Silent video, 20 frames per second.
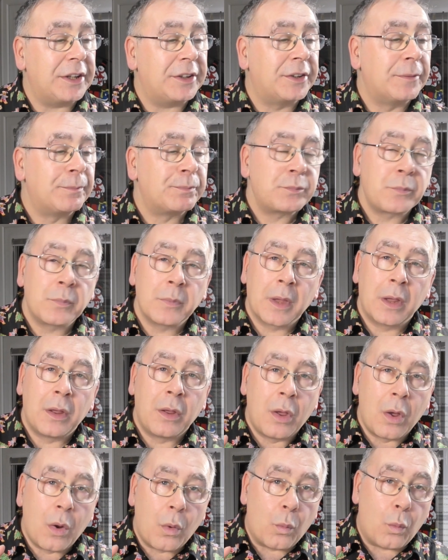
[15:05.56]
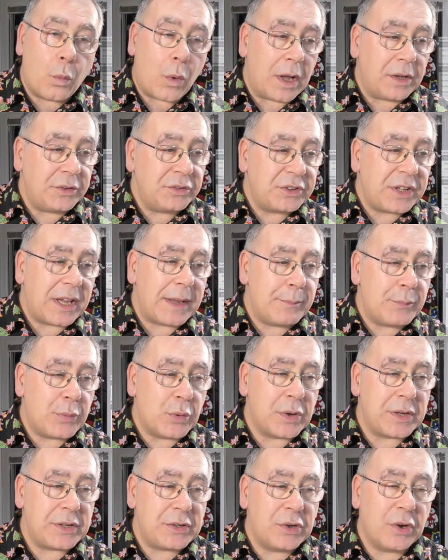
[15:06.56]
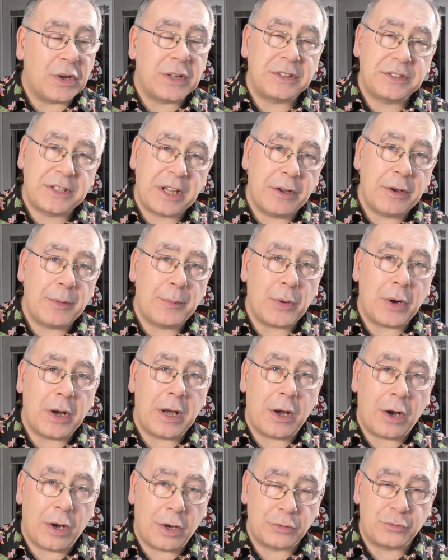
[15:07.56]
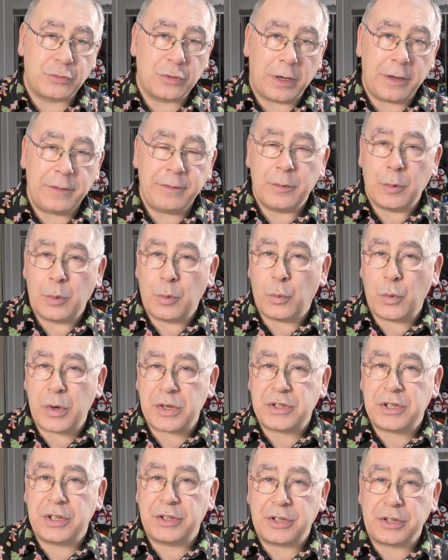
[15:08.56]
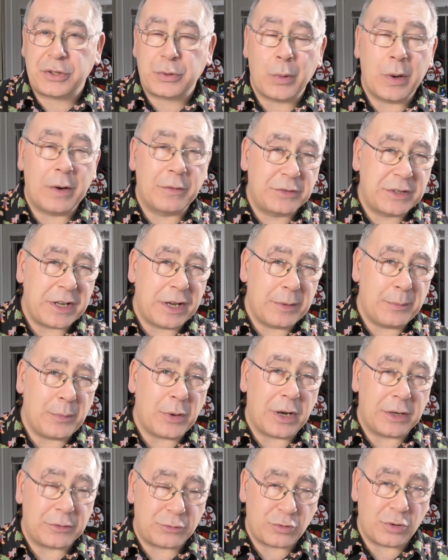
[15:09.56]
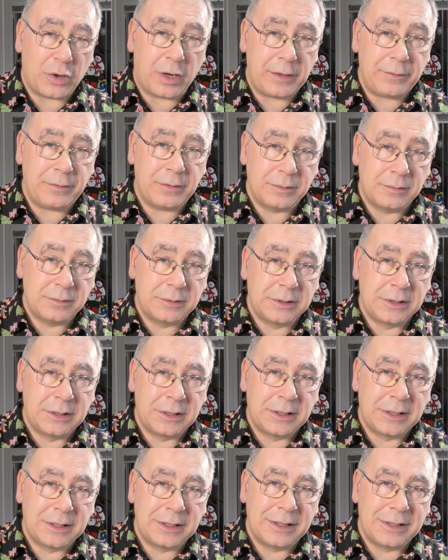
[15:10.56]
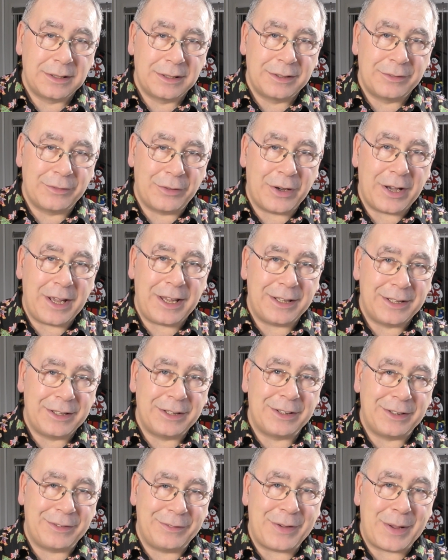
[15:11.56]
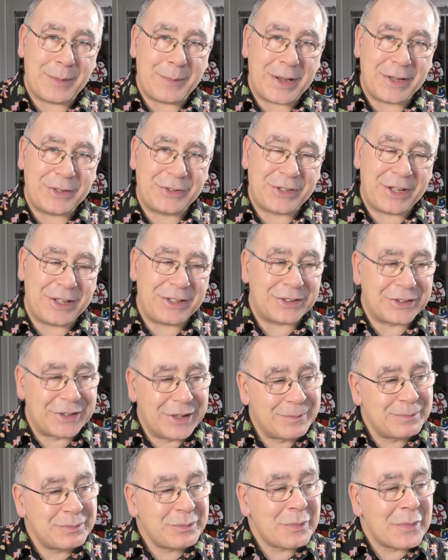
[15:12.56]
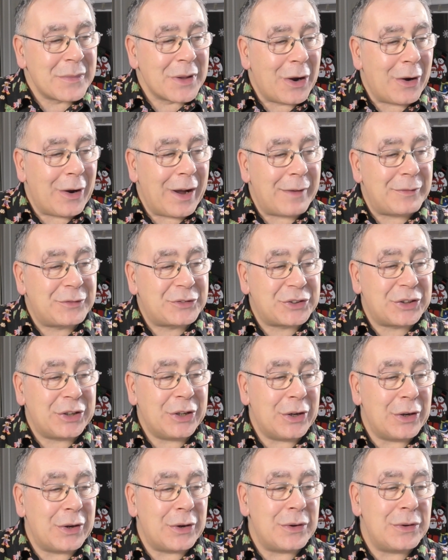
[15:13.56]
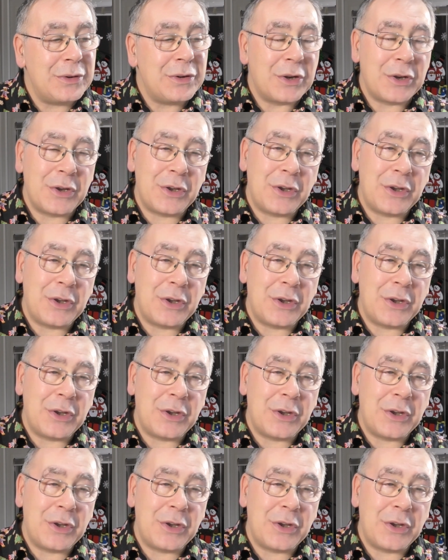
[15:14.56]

is one ten point nine terabyte hard drive, which is a twelve terabyte drive, right, if that makes sense. I have two